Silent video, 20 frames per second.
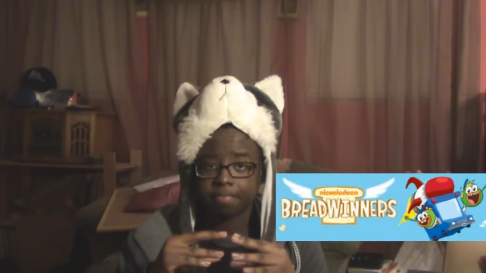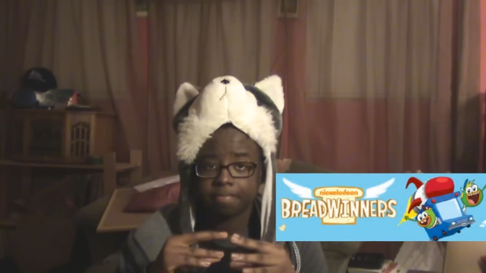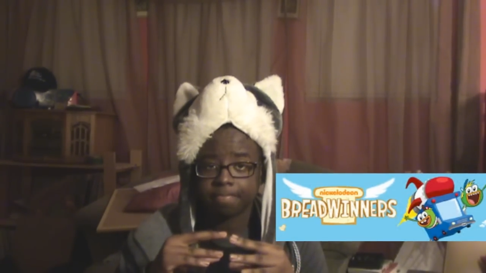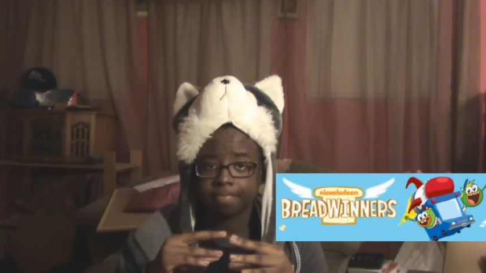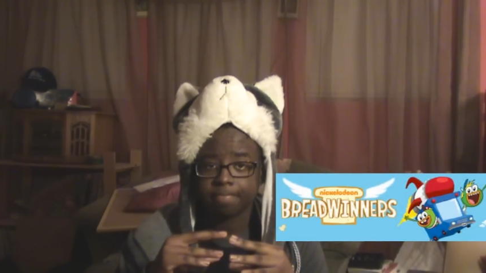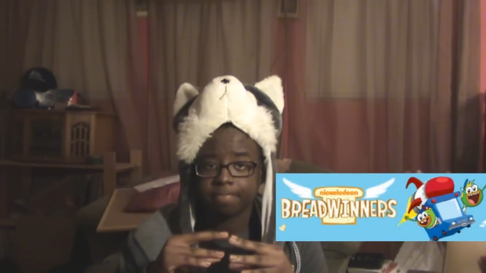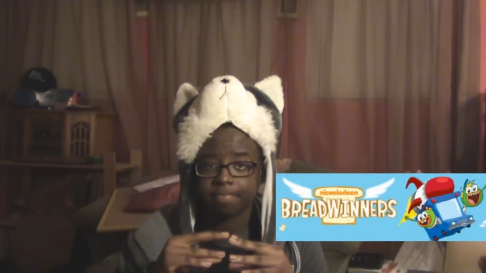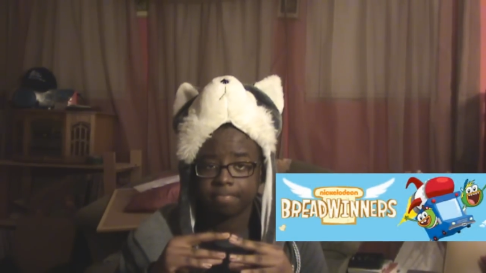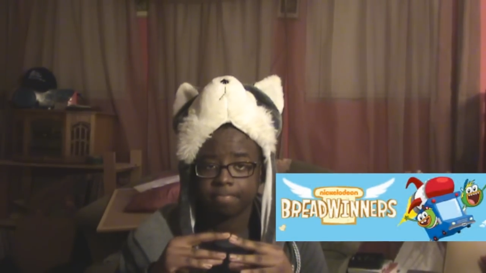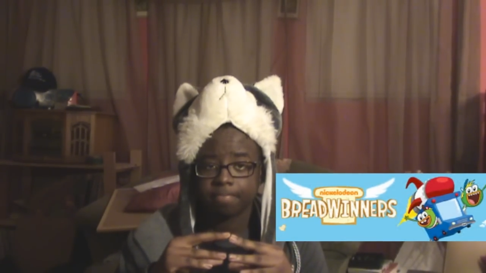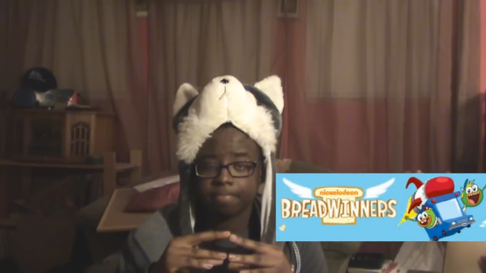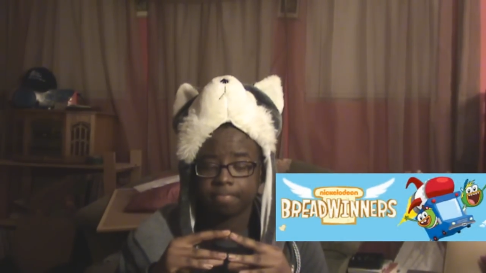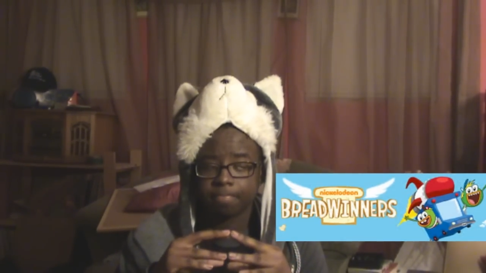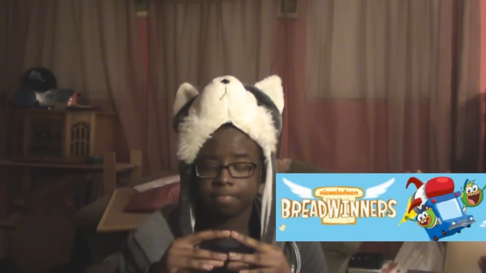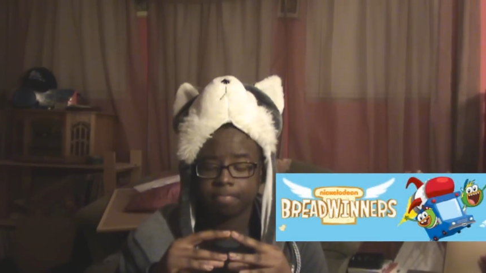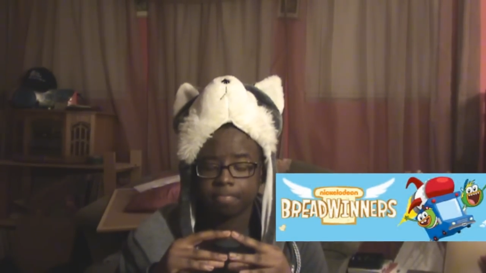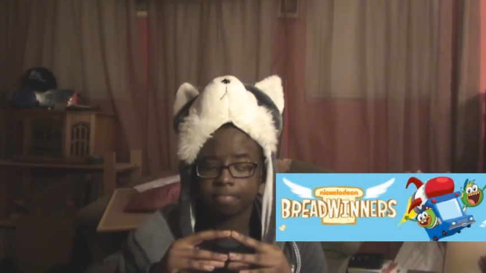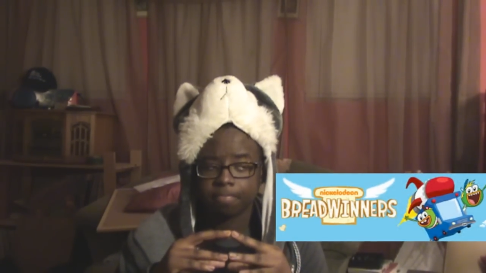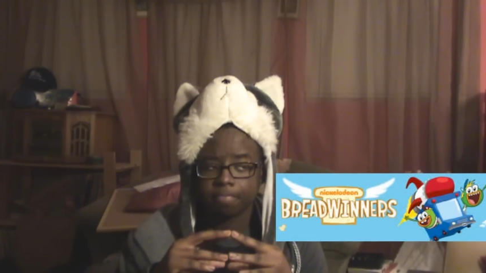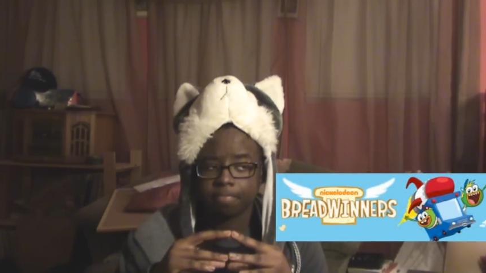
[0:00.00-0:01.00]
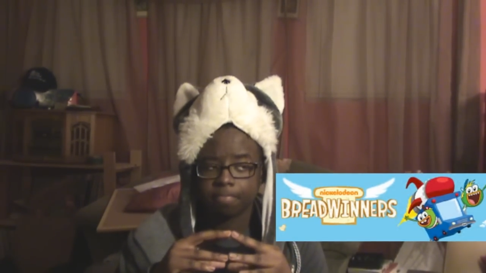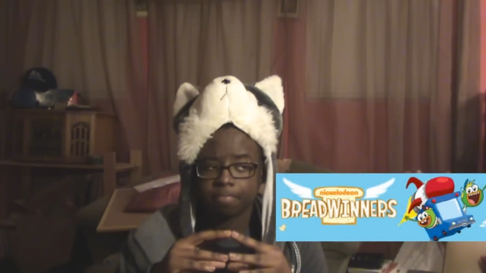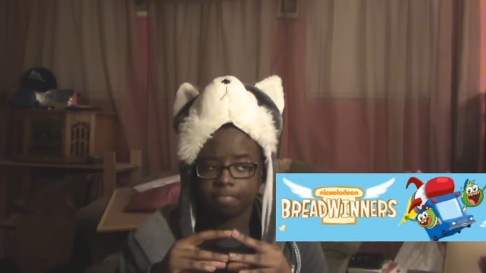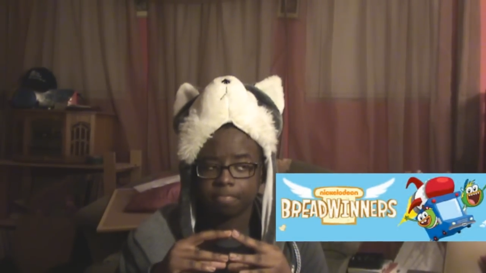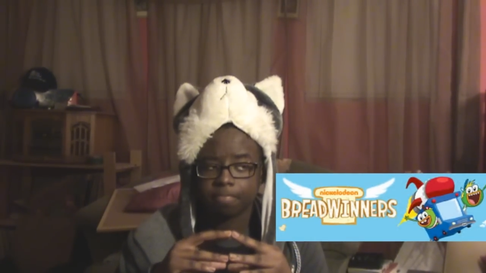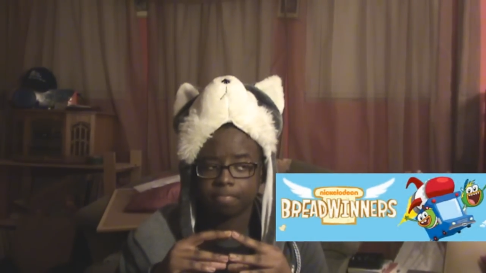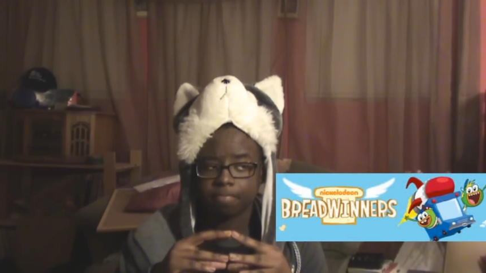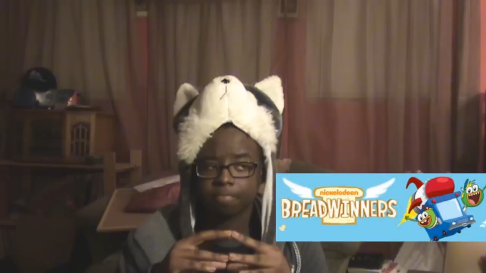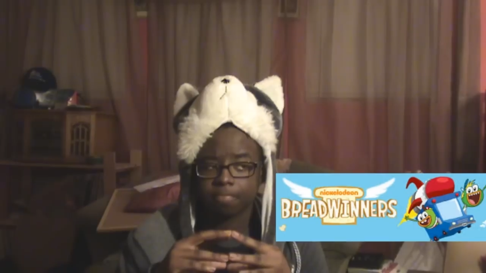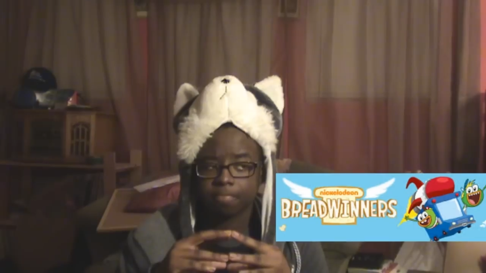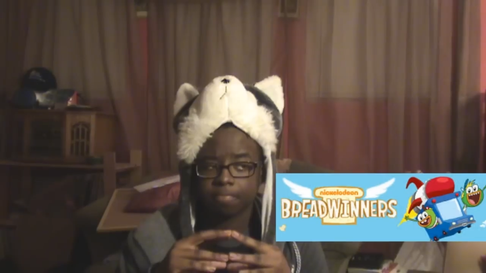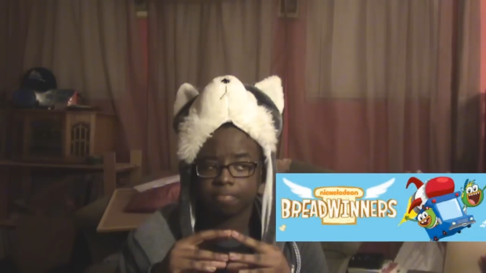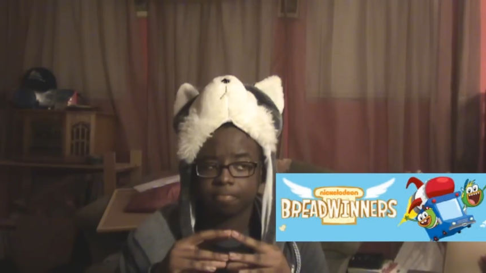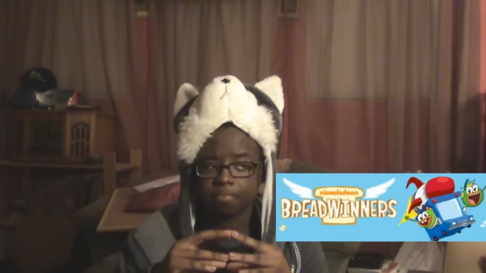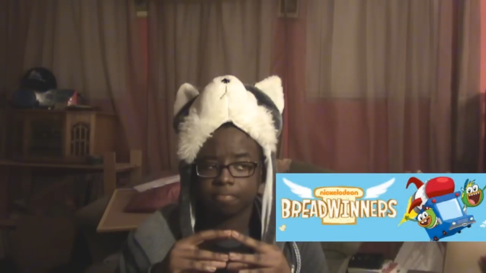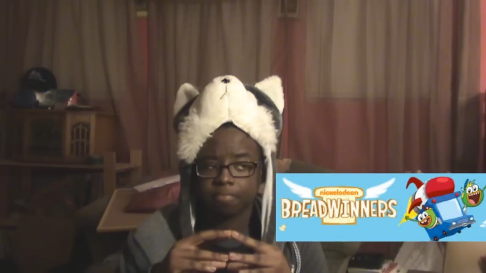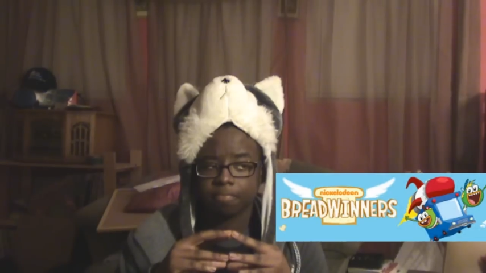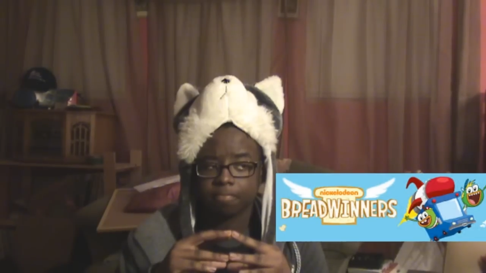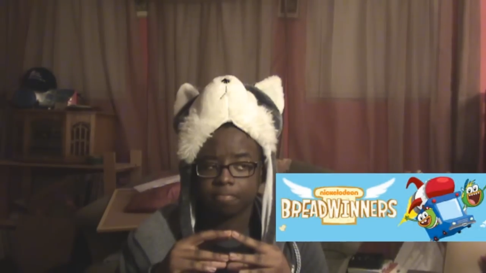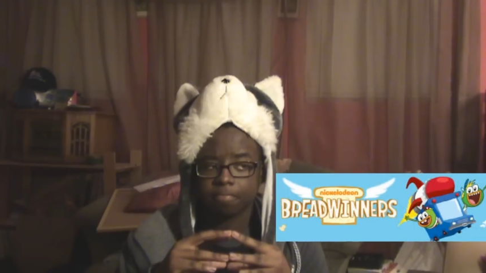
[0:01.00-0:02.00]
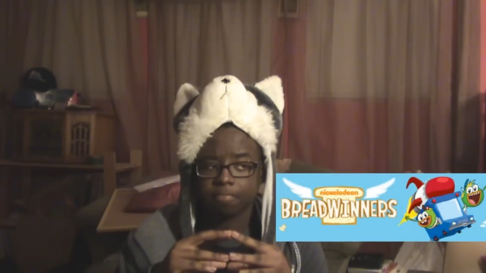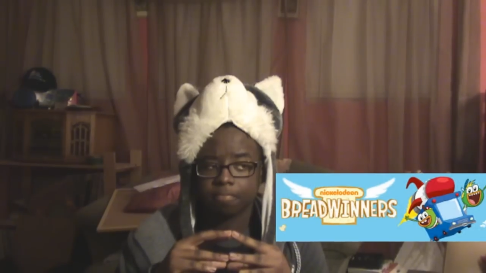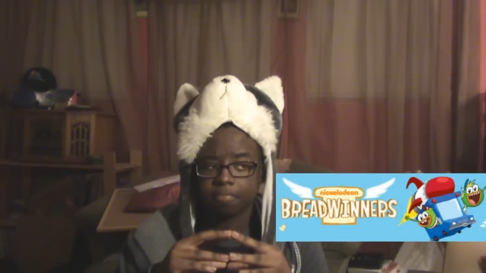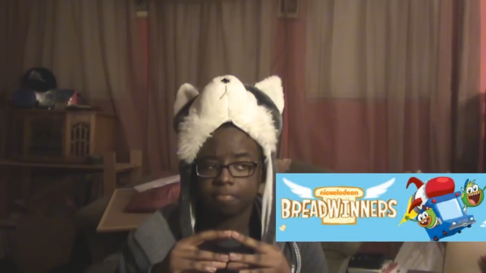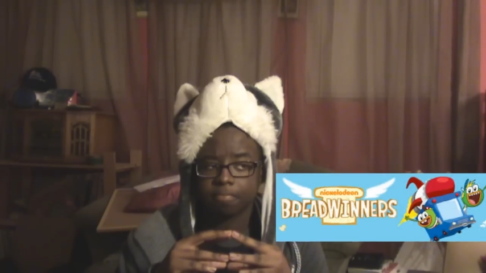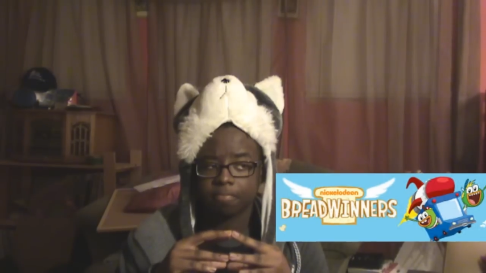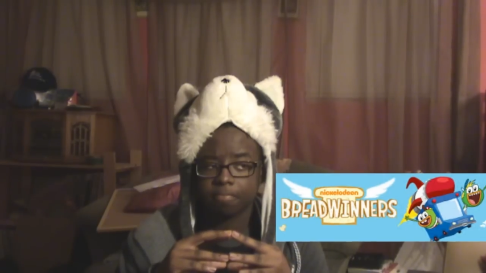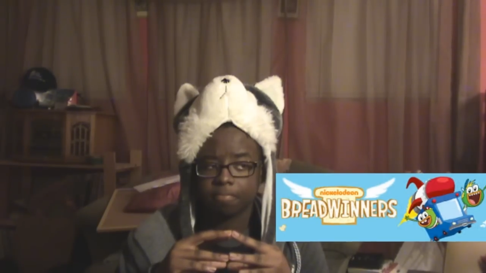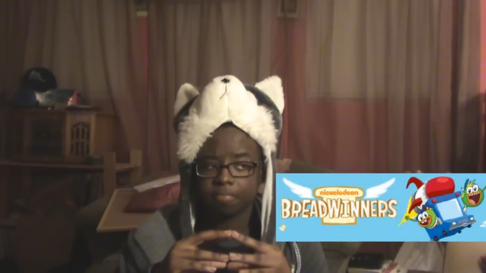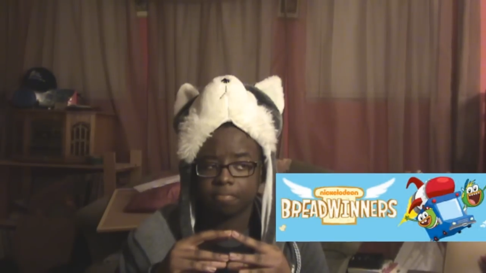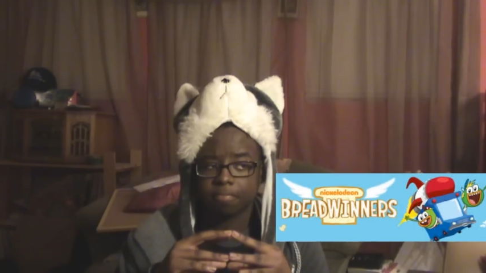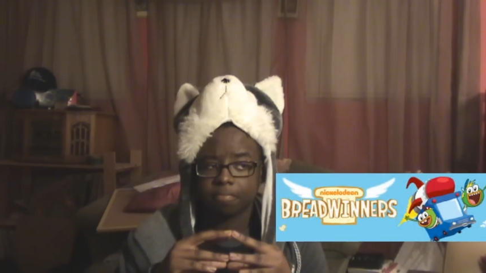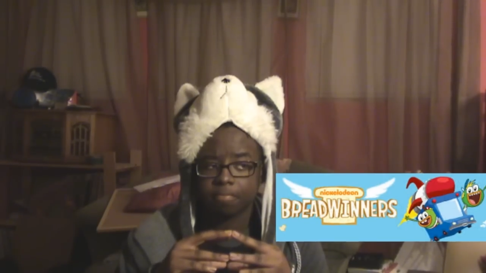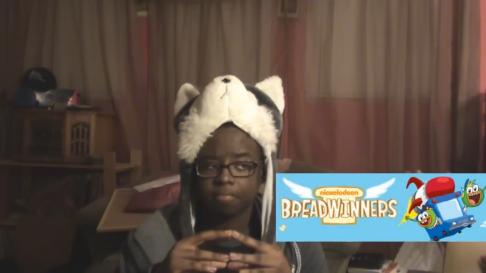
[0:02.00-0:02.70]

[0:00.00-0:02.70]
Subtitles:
Nothing is said.